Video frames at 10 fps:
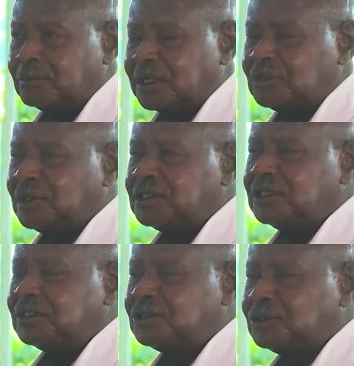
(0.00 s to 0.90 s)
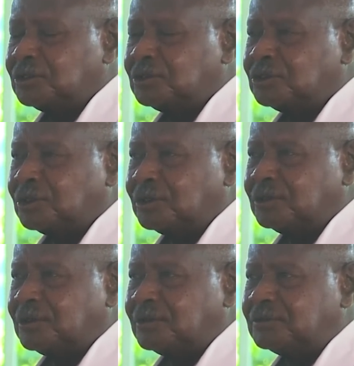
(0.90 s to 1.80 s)
What was the historical
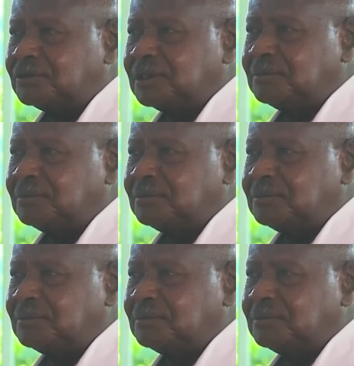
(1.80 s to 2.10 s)
role of